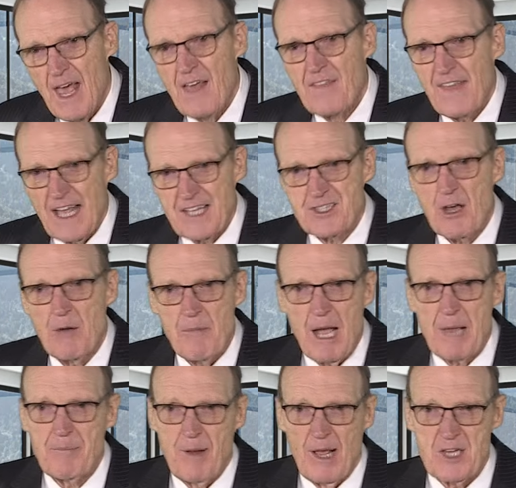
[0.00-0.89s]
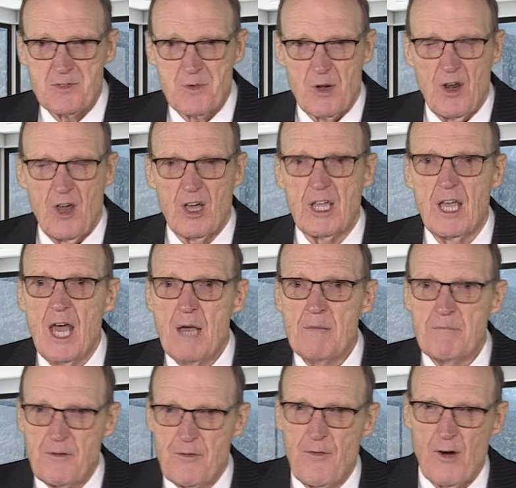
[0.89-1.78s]
that's how my place would look
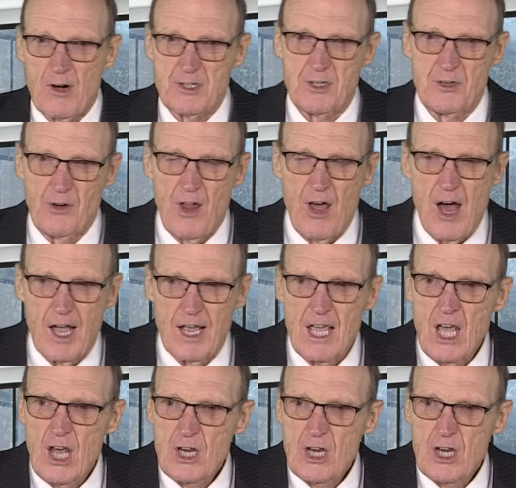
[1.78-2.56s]
before too long.